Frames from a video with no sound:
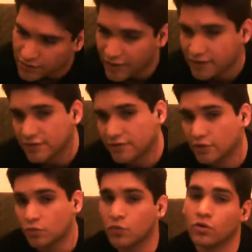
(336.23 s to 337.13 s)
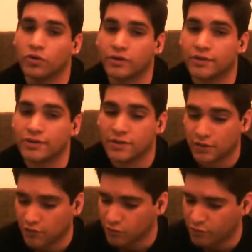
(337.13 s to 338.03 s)
that still worked.
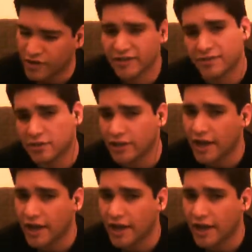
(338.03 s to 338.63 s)
Surprisingly,